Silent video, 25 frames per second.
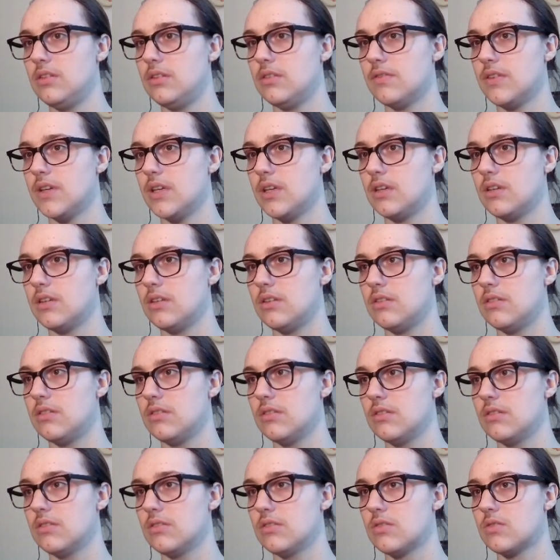if I can
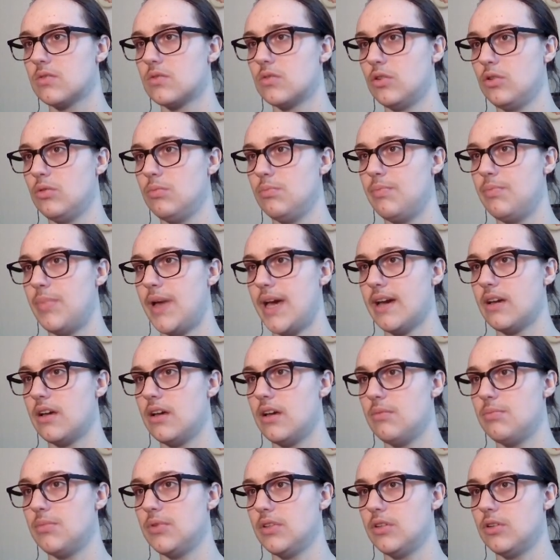scroll back
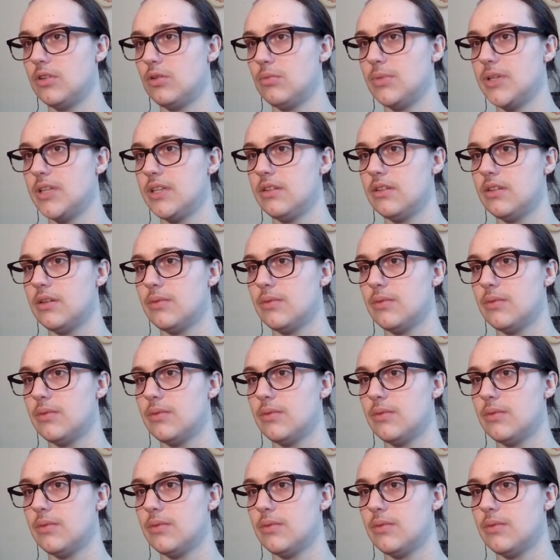up a little bit.